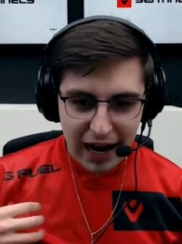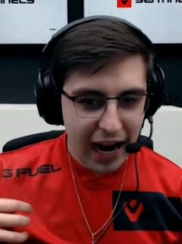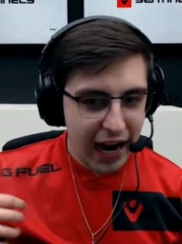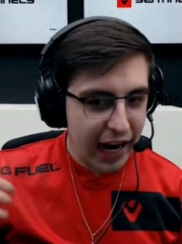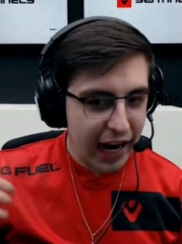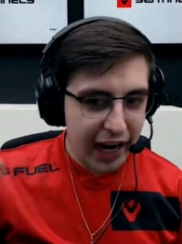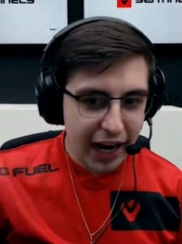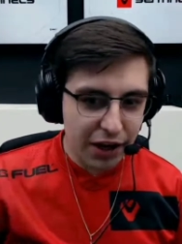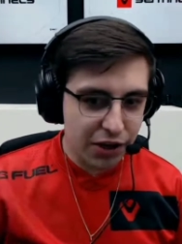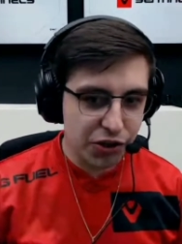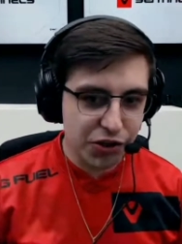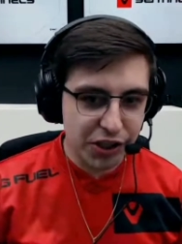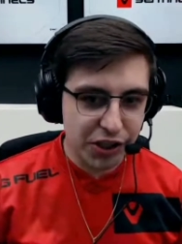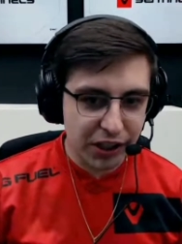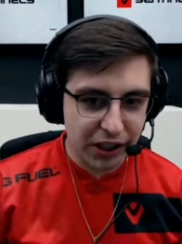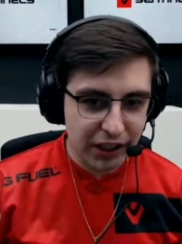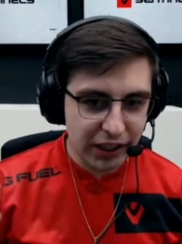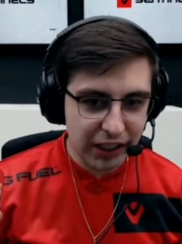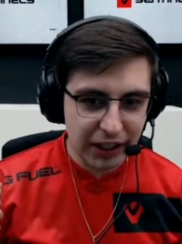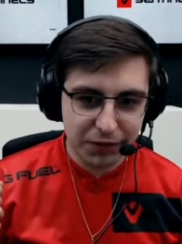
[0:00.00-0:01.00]
high
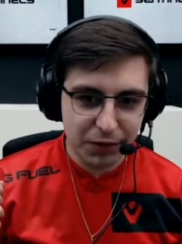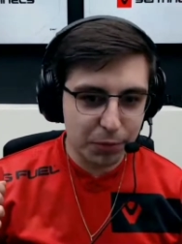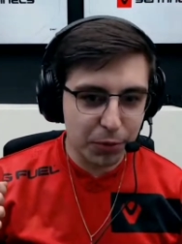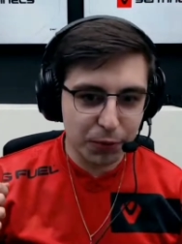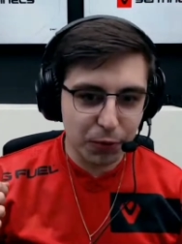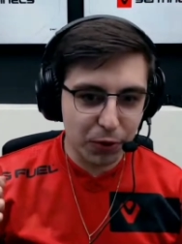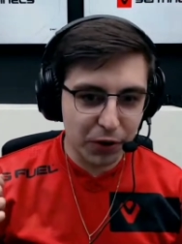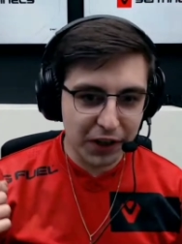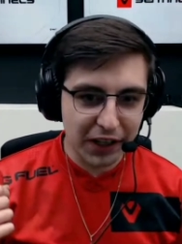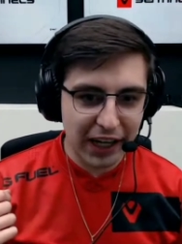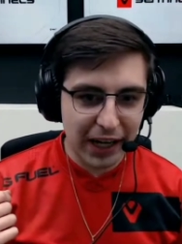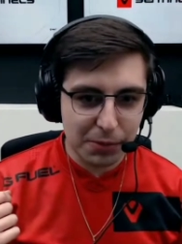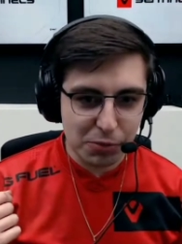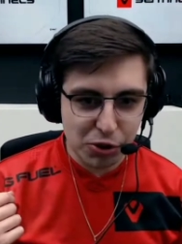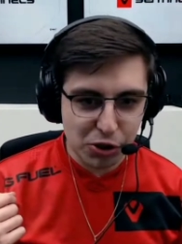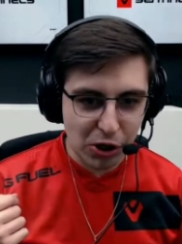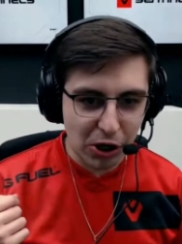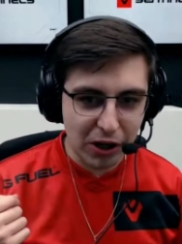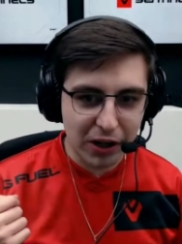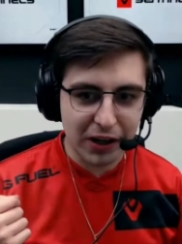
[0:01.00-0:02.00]
energy even before the
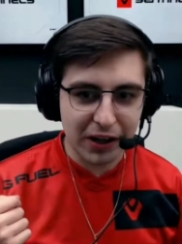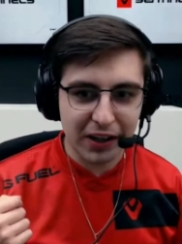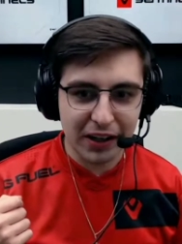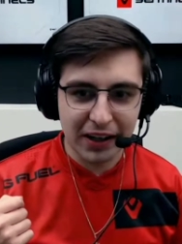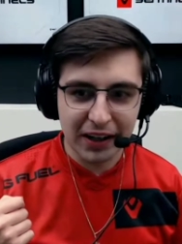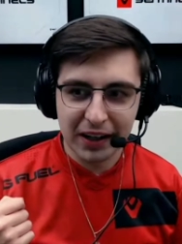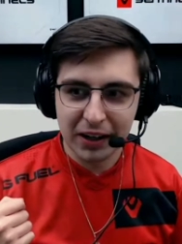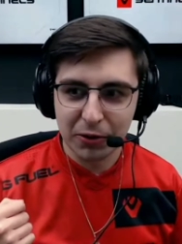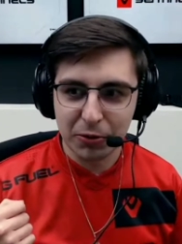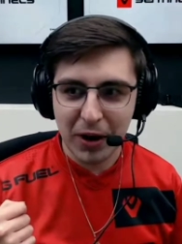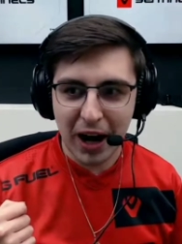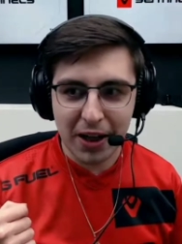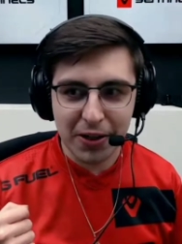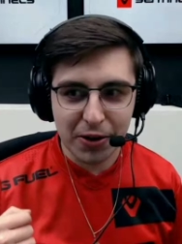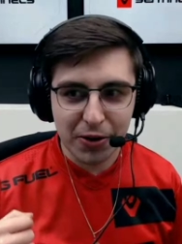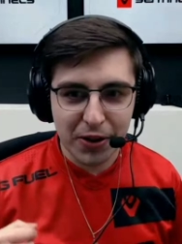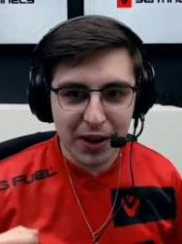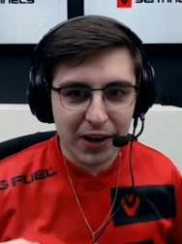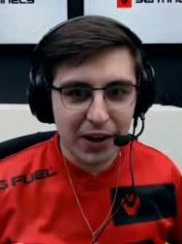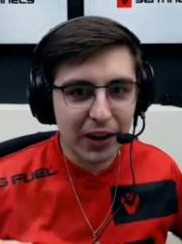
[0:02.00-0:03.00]
game started
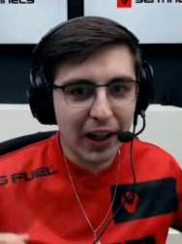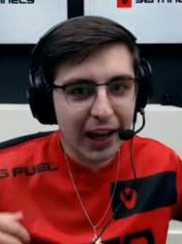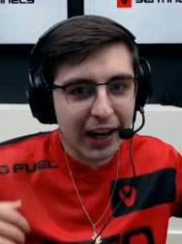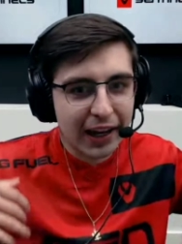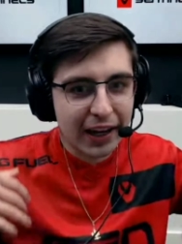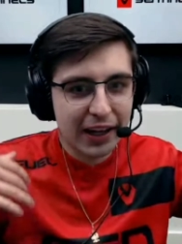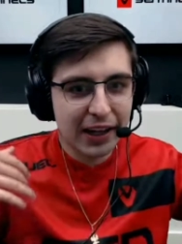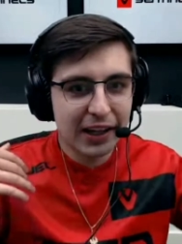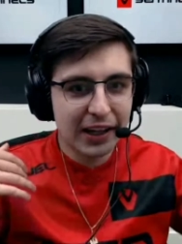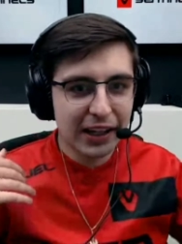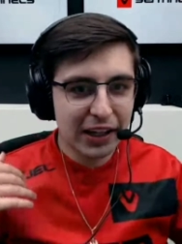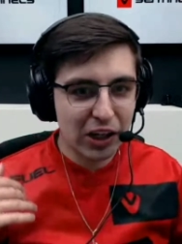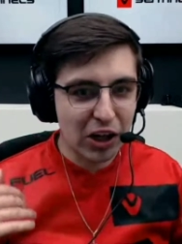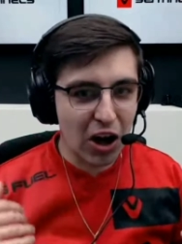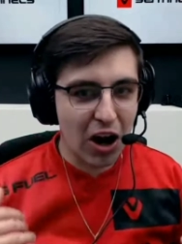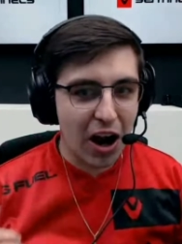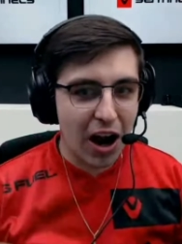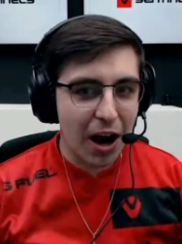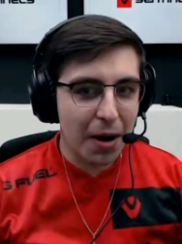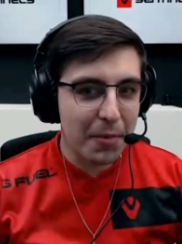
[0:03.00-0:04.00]
rather than like
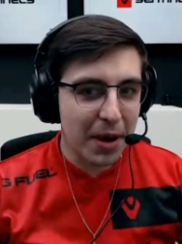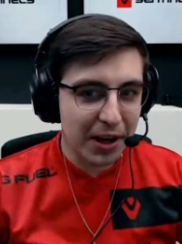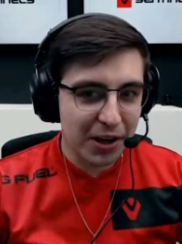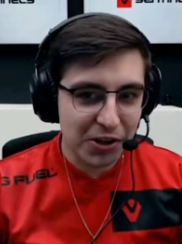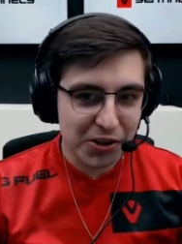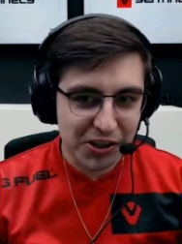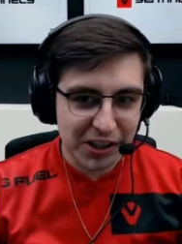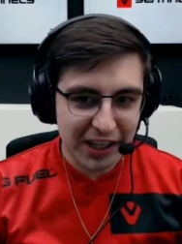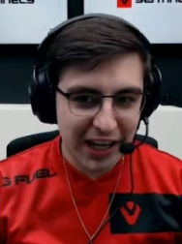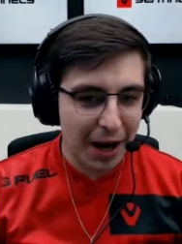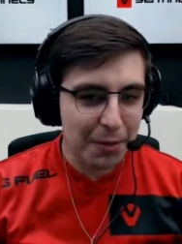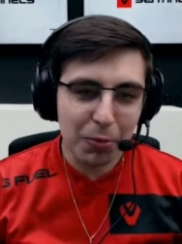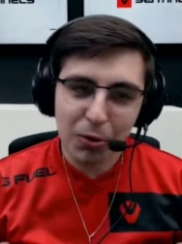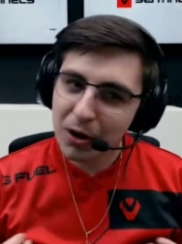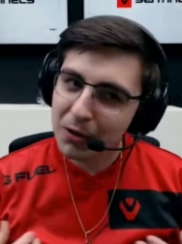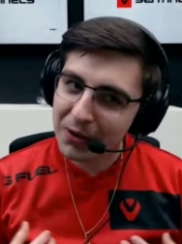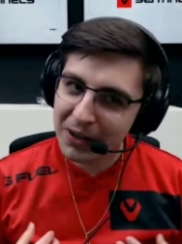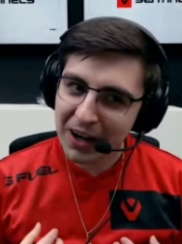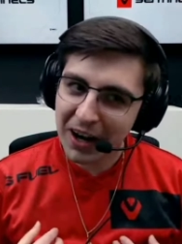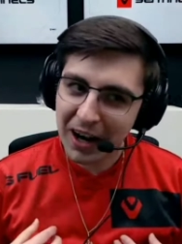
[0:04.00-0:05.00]
calm energy. And I'm
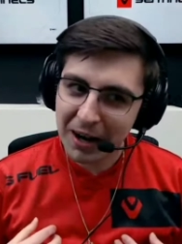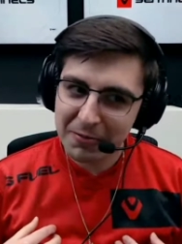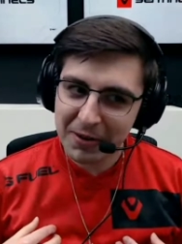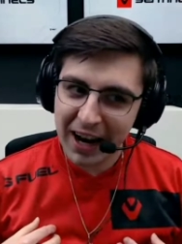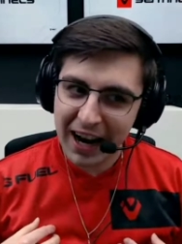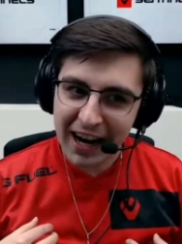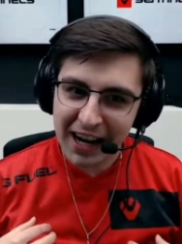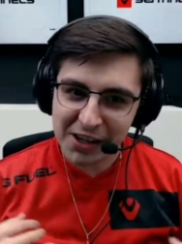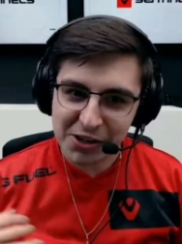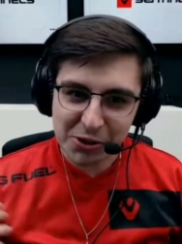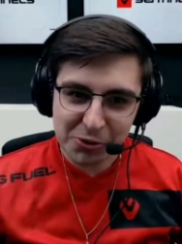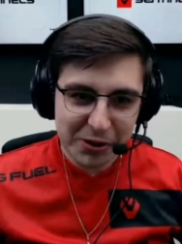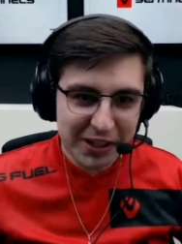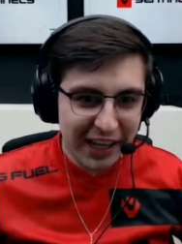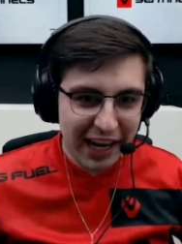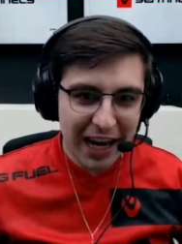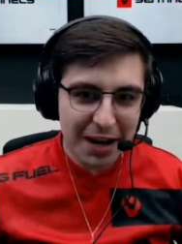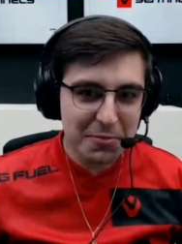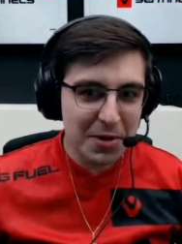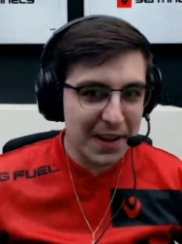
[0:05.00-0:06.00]
more of a calm guy, so
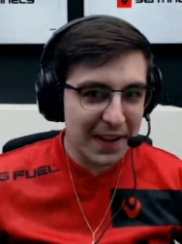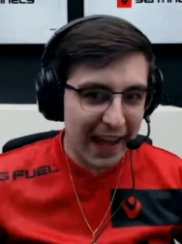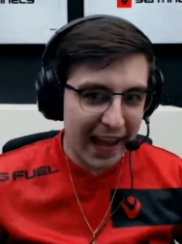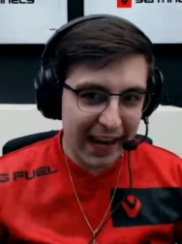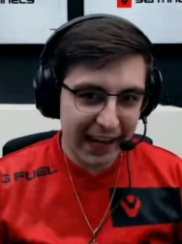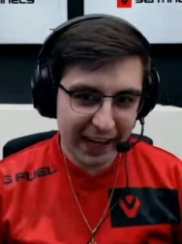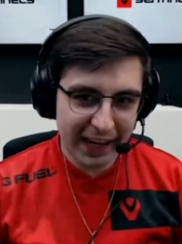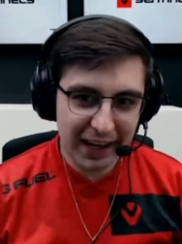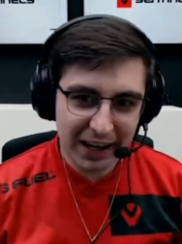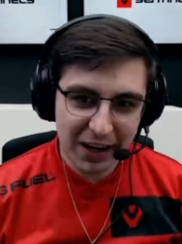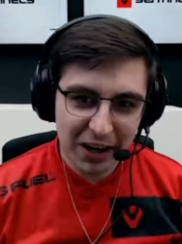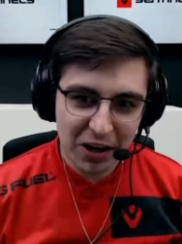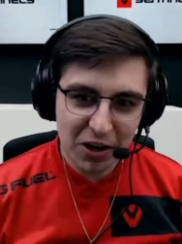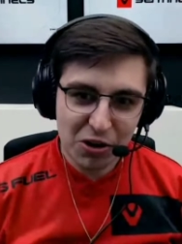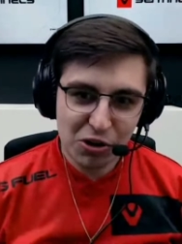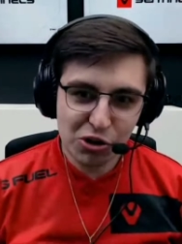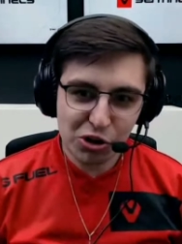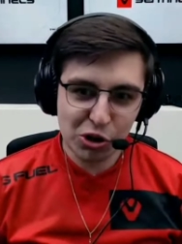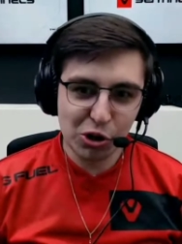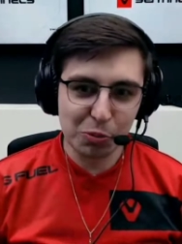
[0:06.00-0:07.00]
we came in like
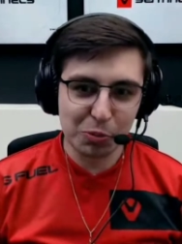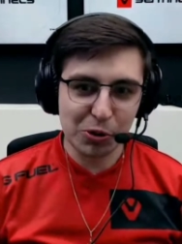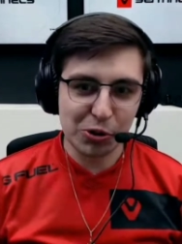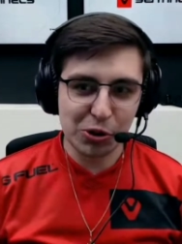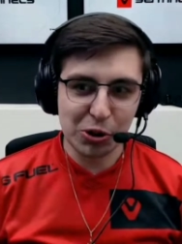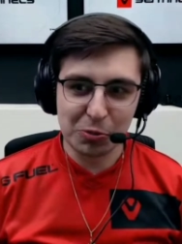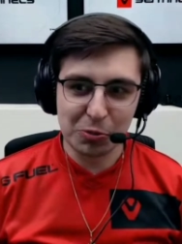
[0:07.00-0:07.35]
super,